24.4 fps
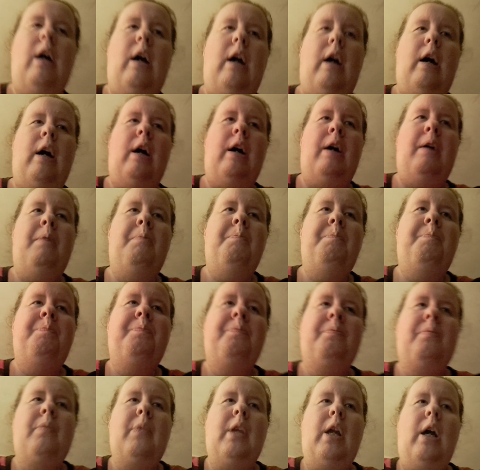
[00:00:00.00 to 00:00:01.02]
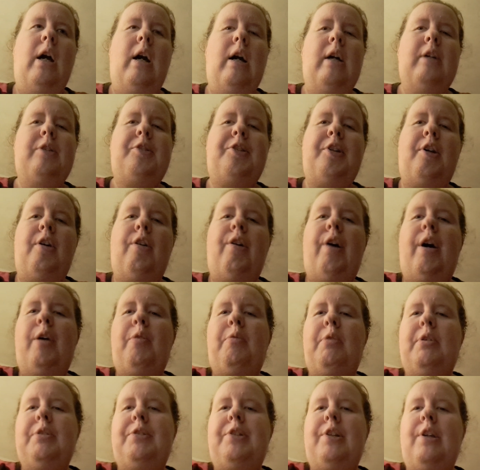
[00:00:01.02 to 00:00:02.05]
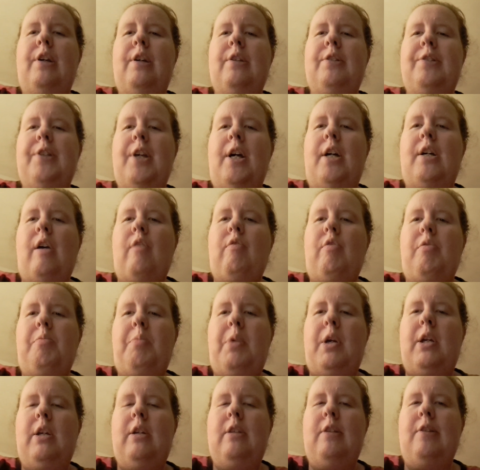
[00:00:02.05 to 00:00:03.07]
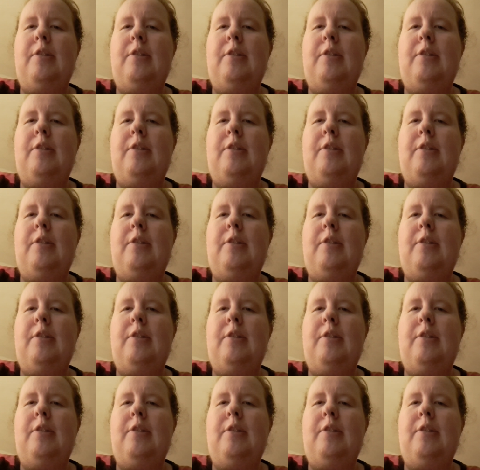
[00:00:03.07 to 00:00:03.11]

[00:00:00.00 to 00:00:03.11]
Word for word: um, also, I want to tell everybody